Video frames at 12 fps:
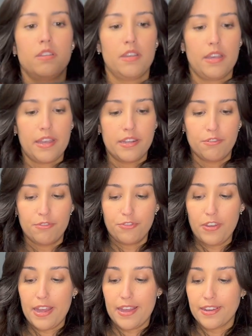And in
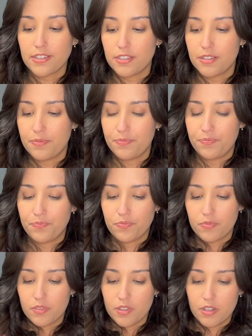fact,
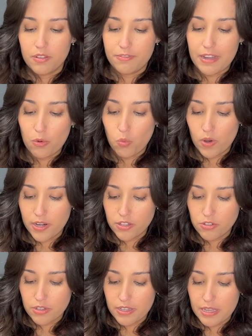if I wanted to
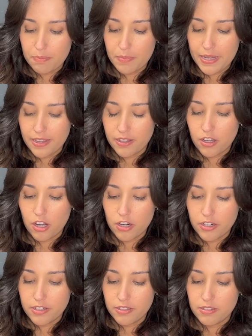keep my
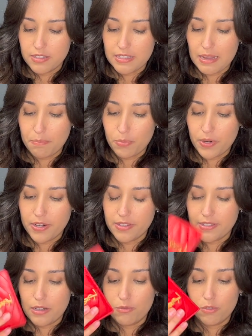card separate
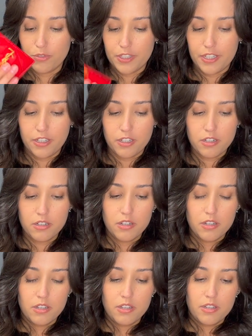instead of over here,
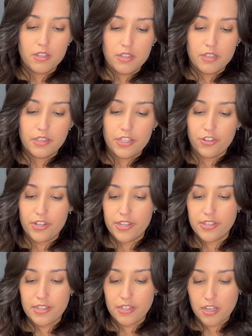there is
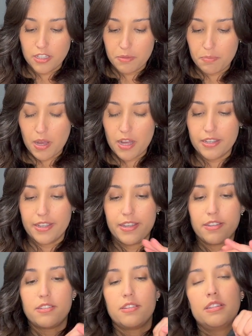another
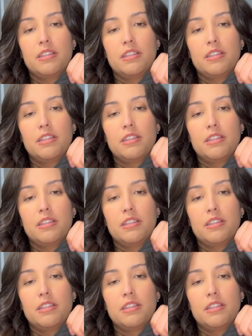pocket in the